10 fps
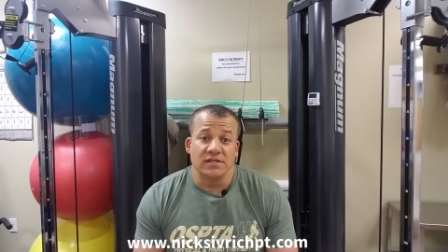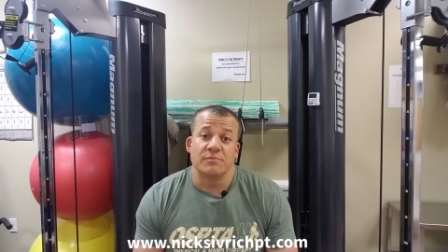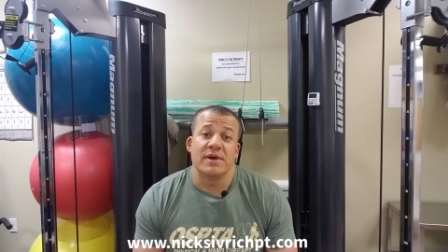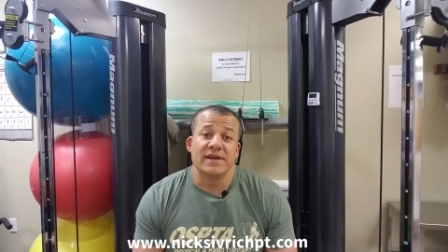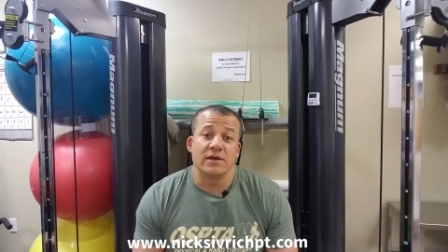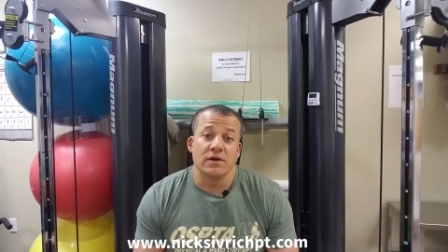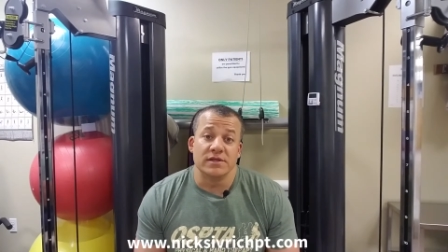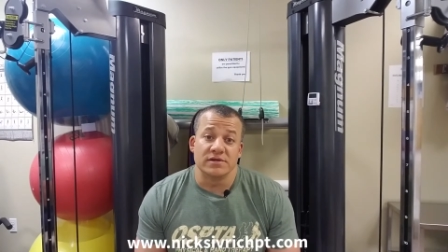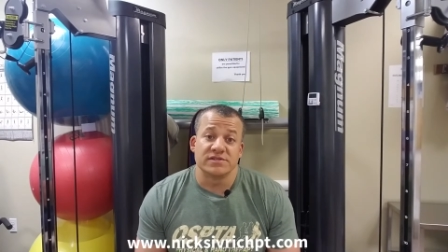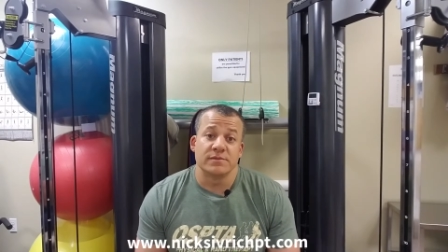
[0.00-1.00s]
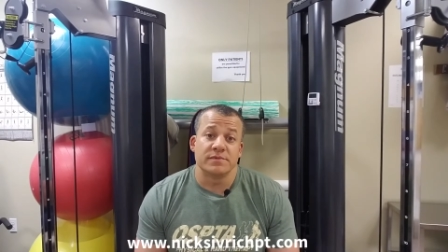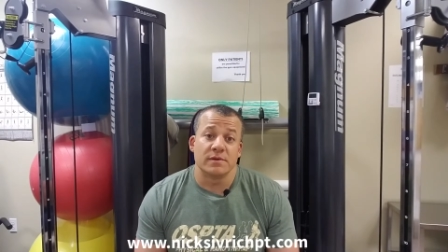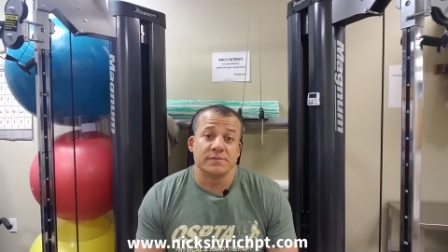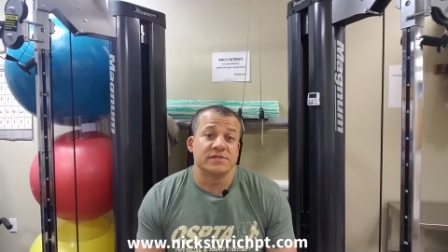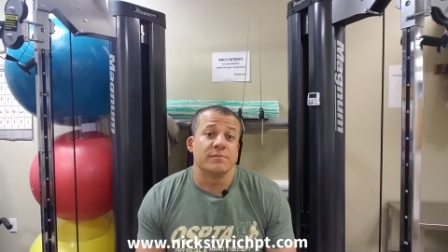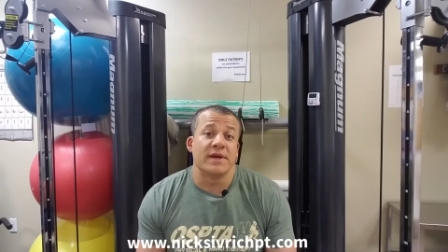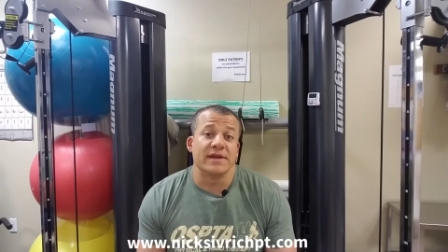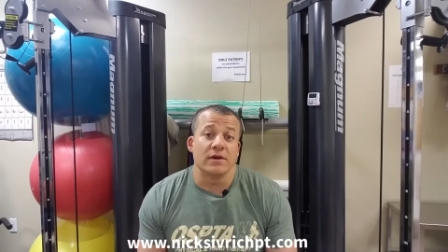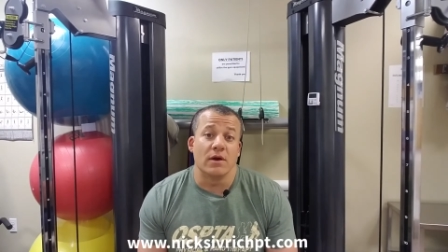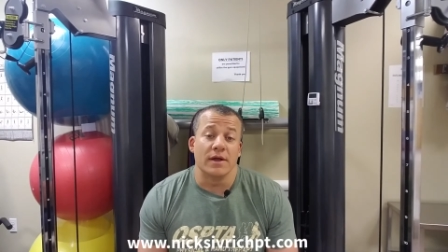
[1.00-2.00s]
depending on their symptoms,
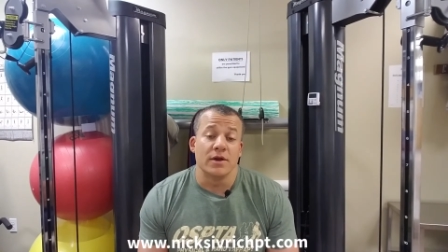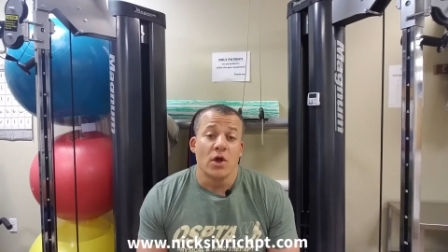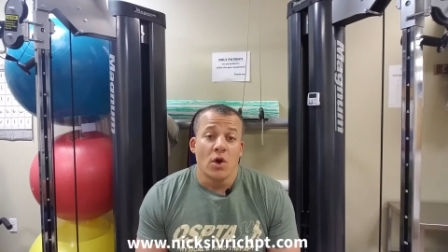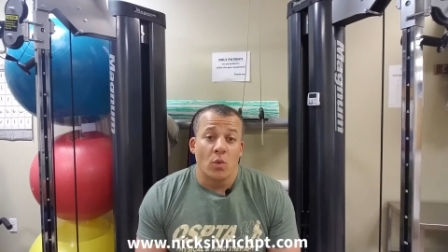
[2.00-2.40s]
depending on